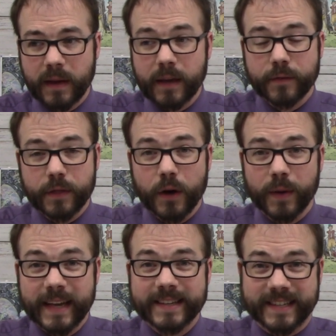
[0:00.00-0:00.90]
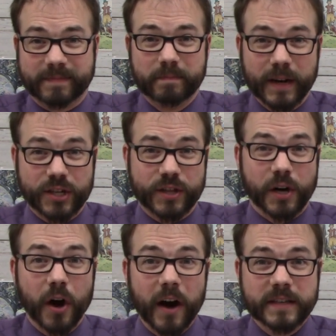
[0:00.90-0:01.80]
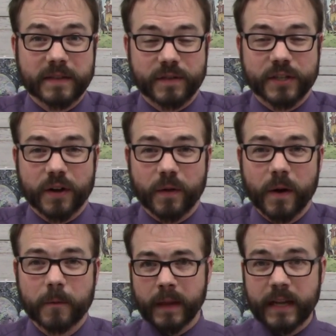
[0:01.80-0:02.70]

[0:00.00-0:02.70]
even though he's much the cause of the sorrow.